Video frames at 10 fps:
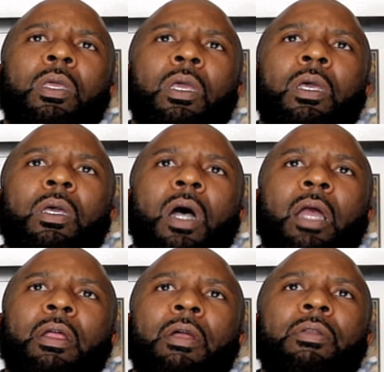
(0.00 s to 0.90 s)
Yeah. Okay. I
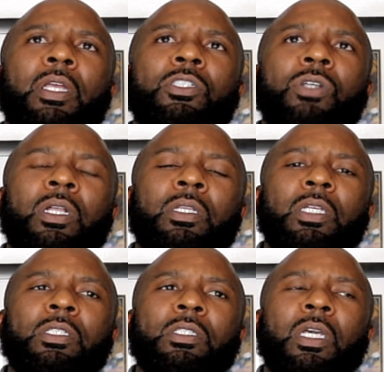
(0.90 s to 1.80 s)
done heard niggas try to
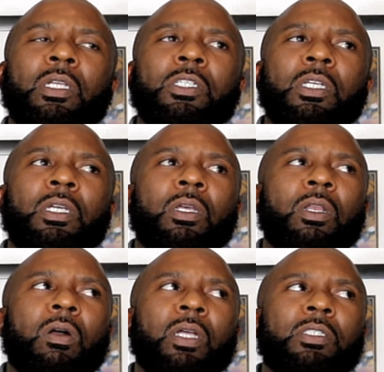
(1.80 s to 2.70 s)
diss and say the shit
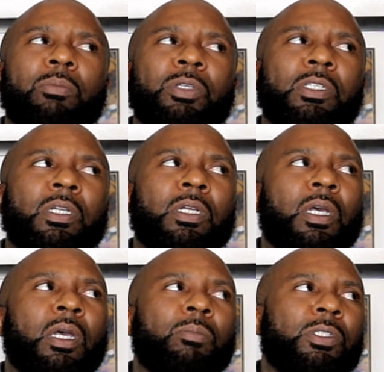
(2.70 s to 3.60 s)
and all that type of shit.
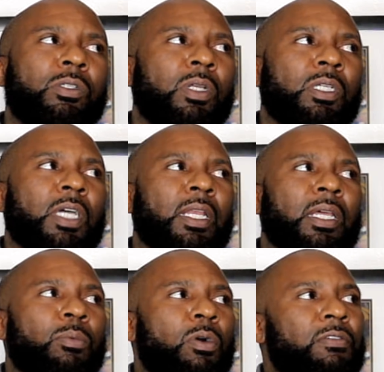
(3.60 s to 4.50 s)
But you niggas got
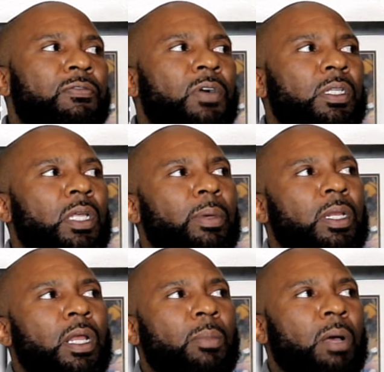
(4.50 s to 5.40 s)
Lincoln Park fucked up.
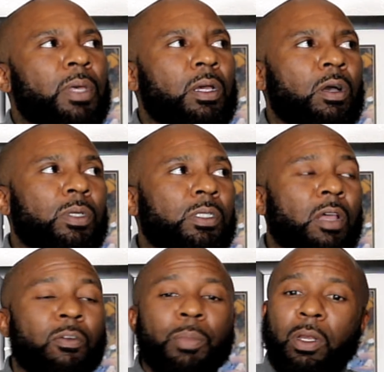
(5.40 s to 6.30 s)
Ain't none of my big homies.
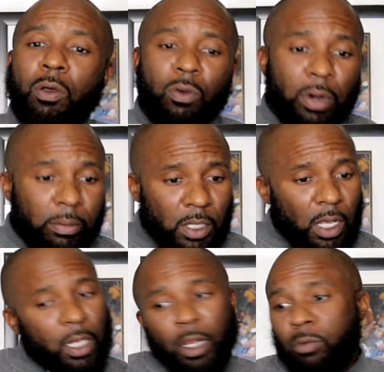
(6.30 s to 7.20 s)
Never been no Crips.
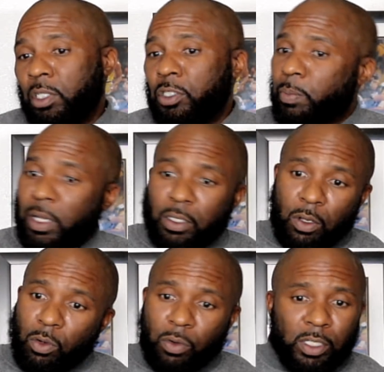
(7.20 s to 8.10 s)
No disrespect to
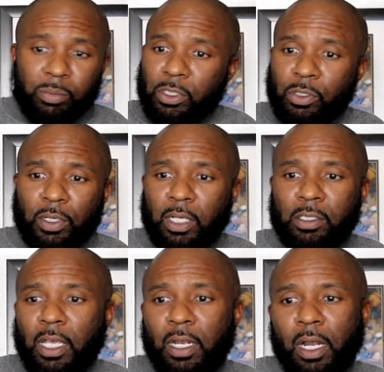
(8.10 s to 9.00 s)
no Crips, but you can't
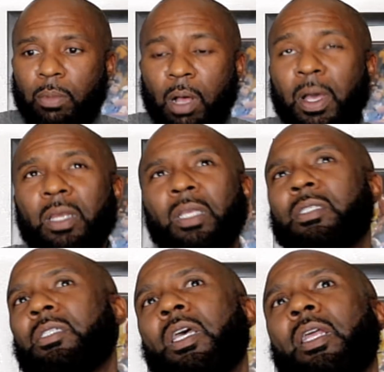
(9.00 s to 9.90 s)
say that about my
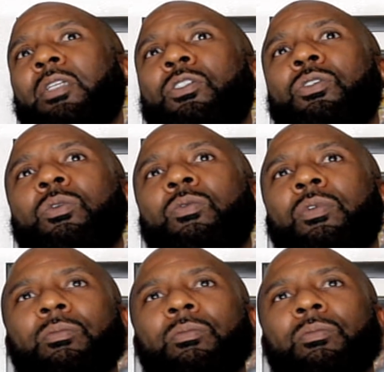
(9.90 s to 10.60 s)
niggas because that ain't the truth.